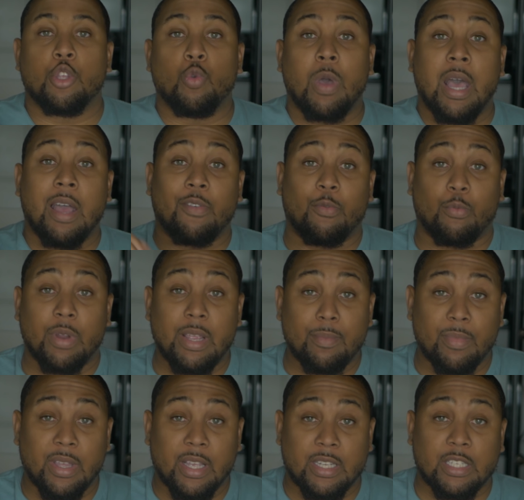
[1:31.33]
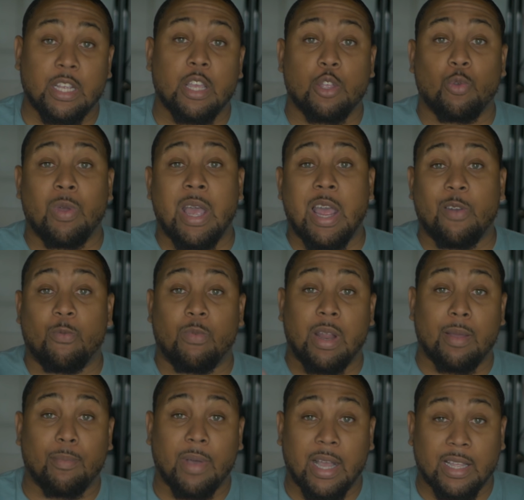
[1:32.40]
You have Remix, you have
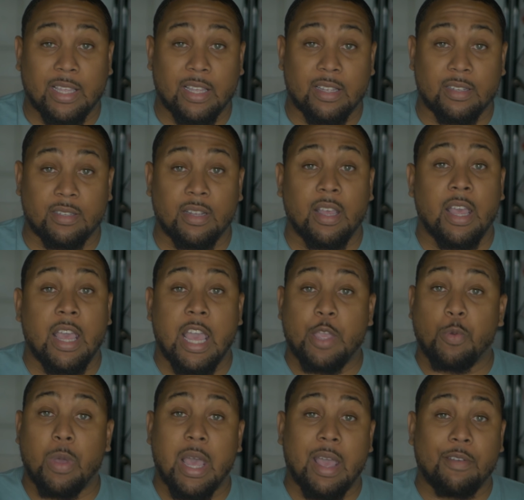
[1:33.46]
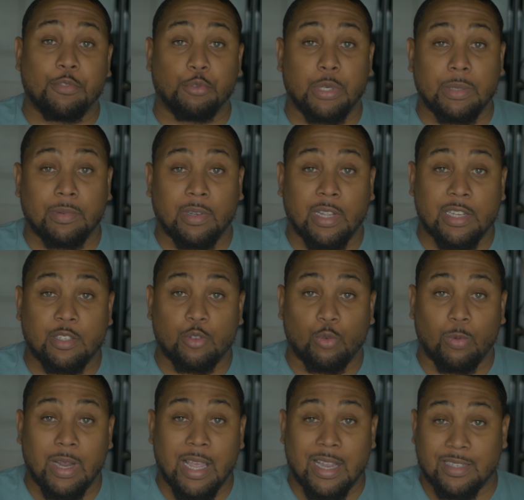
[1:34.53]
Red by Kiss, and you have Dream Deluxe
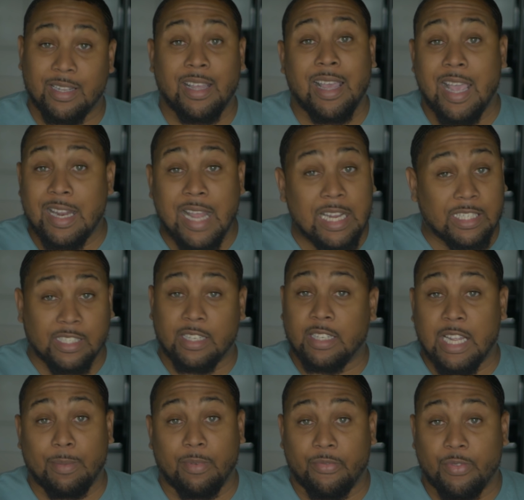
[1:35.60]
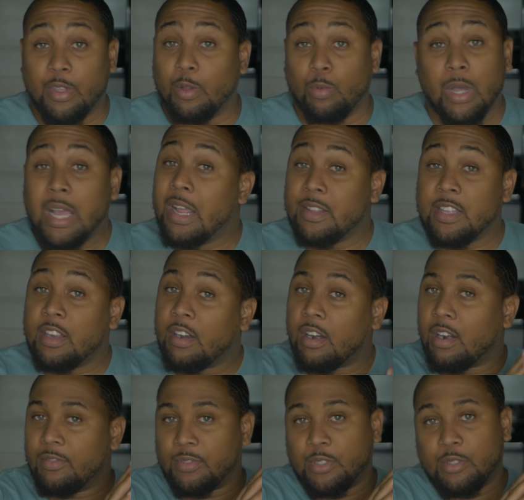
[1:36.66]
durags, and that's just to name a few. There
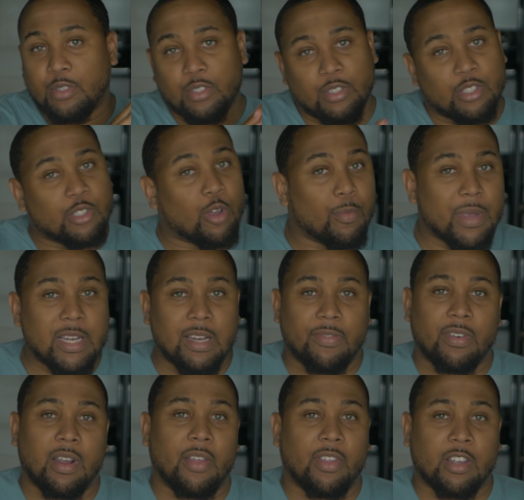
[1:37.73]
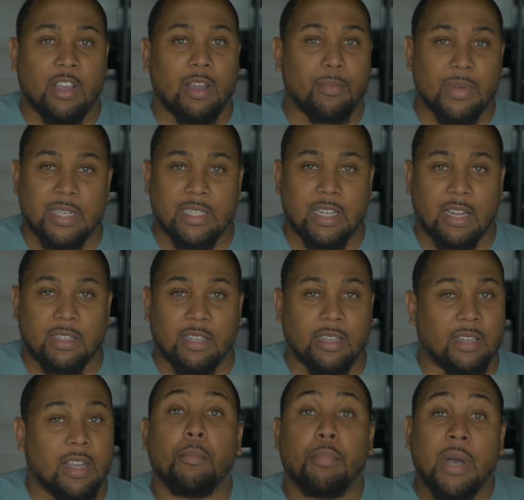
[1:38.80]
are so many different other companies out
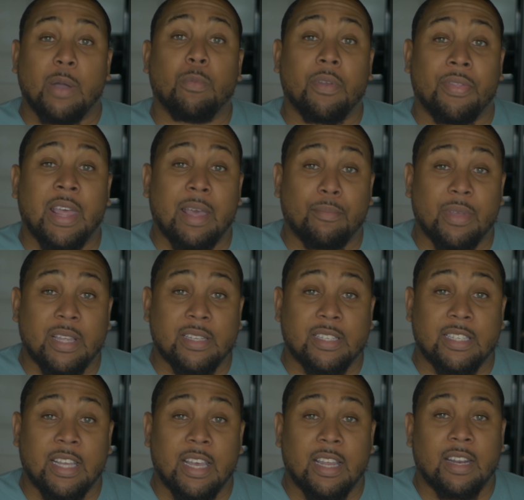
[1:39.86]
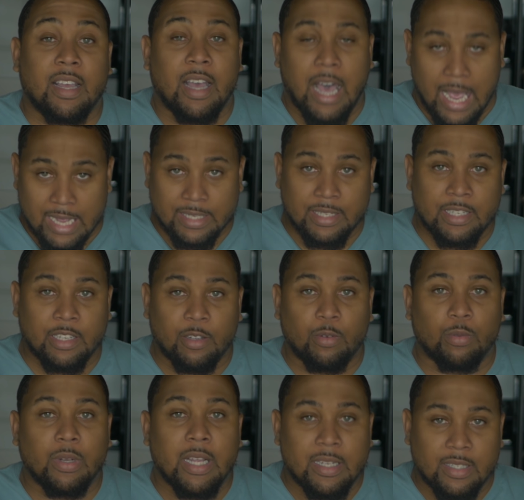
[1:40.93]
there. But with that being said, I
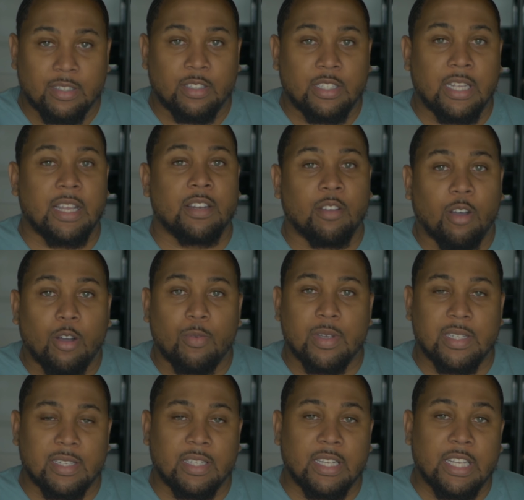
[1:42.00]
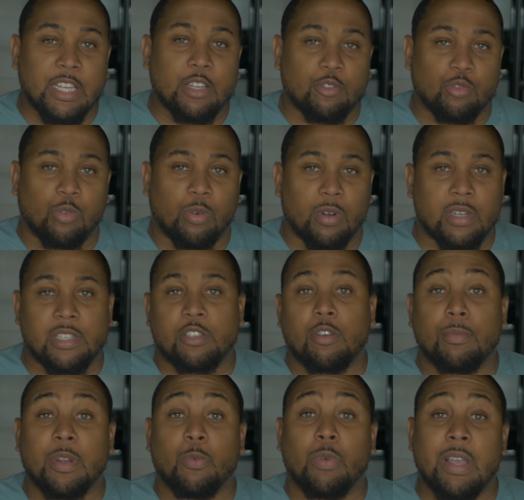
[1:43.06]
still tend to always lean towards So
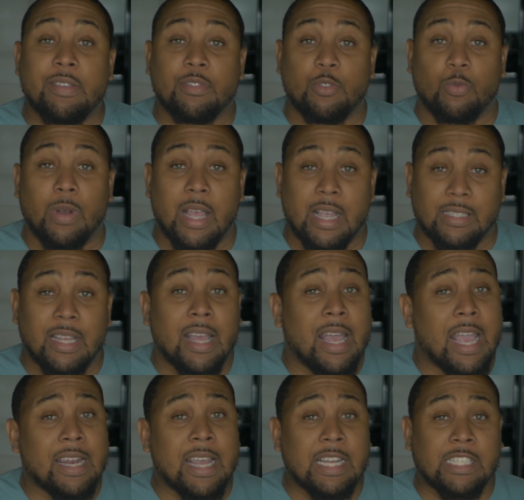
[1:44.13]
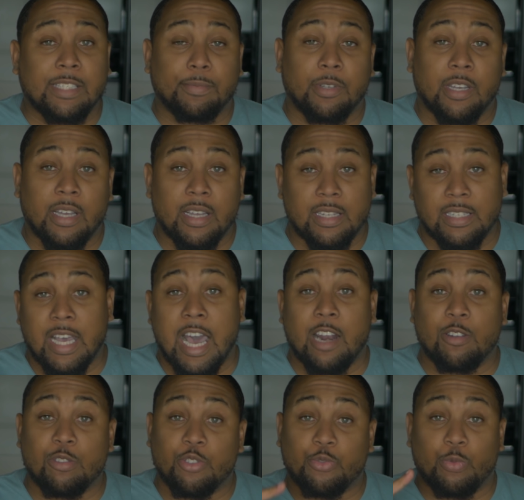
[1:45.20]
Many Waves durag, and that's just because out
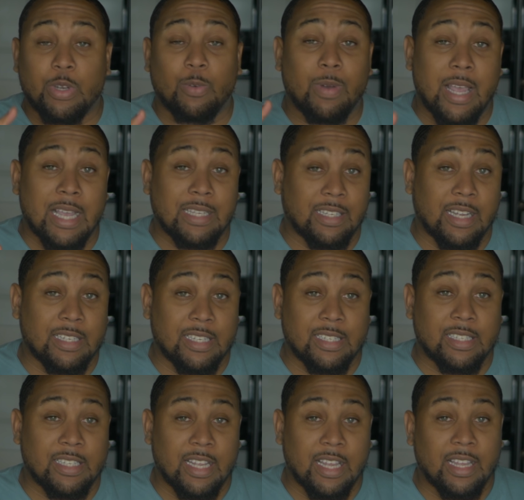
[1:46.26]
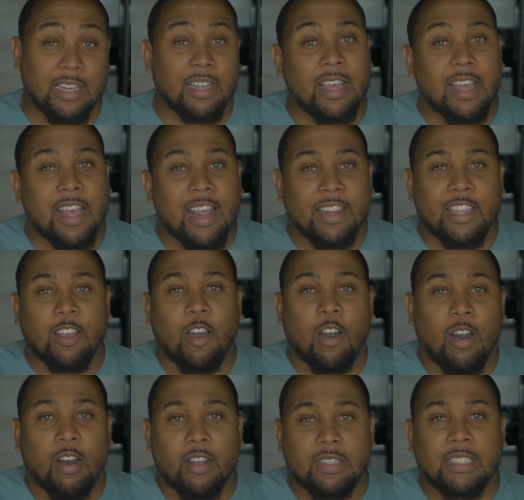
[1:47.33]
of those 3 rags that I just said, they
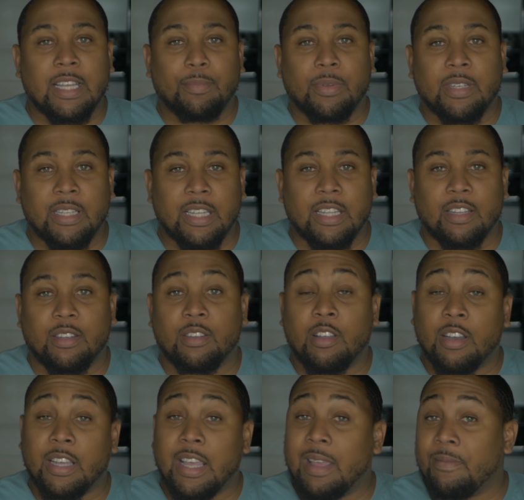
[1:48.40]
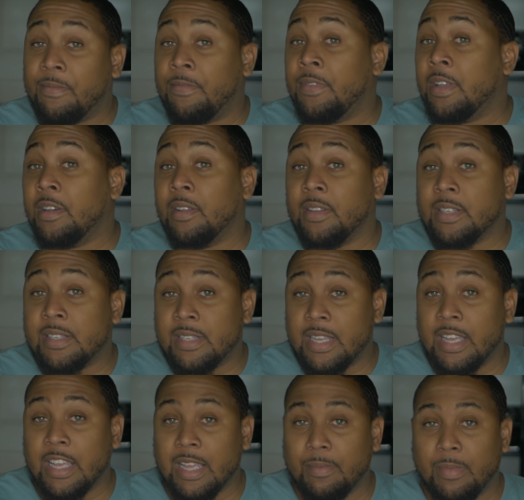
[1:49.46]
all typically look and feel the
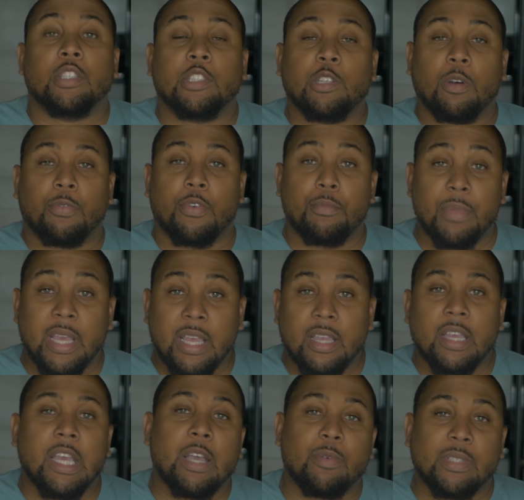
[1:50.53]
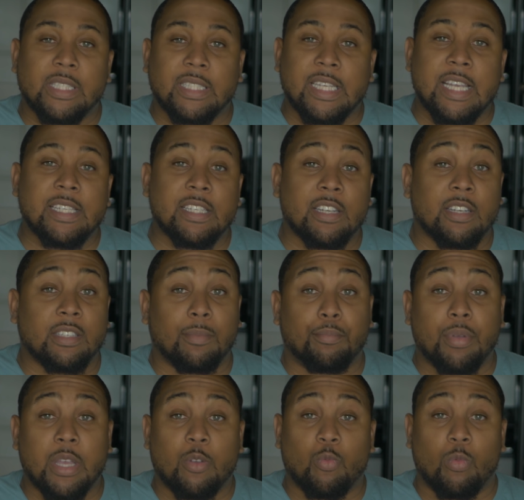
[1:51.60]
same. So for me, it was just easier to
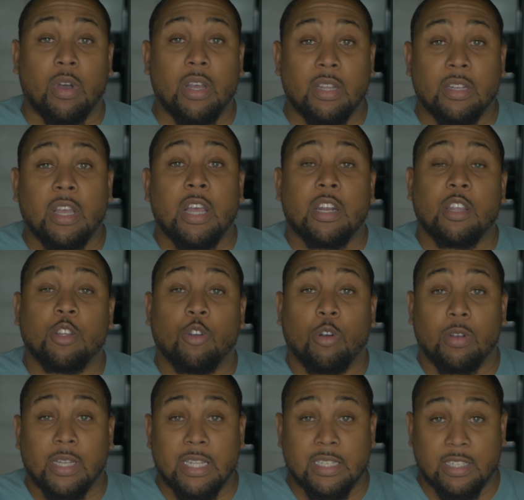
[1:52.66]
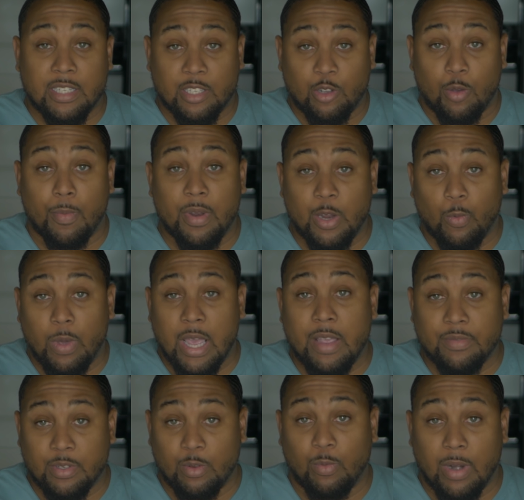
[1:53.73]
pick one to go against the So Many Waves
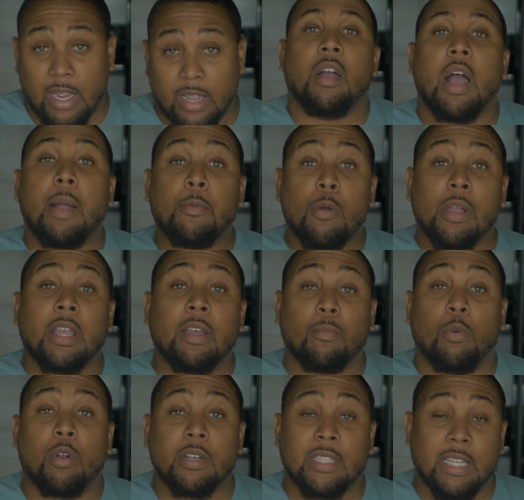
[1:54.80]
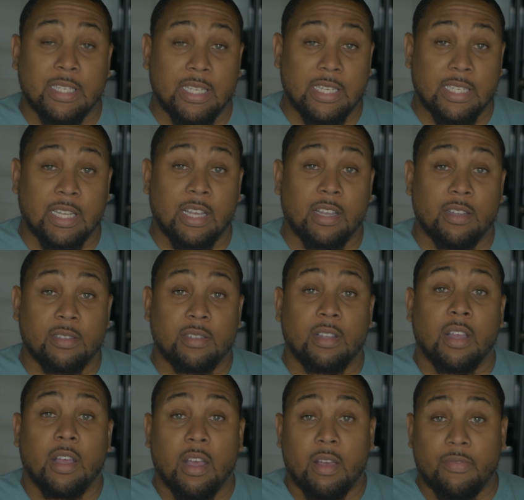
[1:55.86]
durag. I'm gonna get more into the details
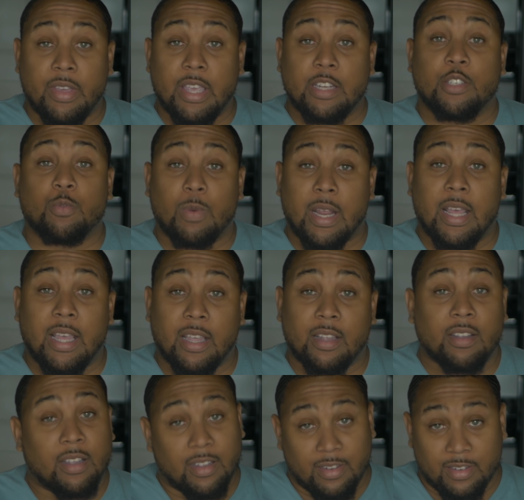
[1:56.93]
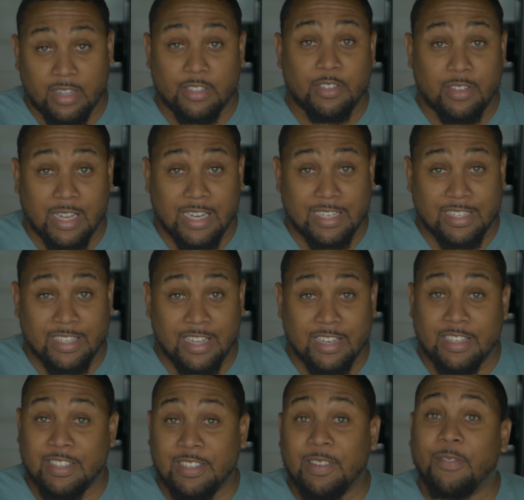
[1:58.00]
of each rag, because like I said,
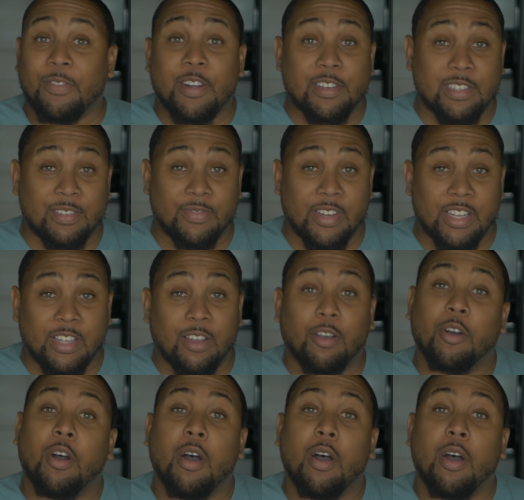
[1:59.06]
this is a versus video.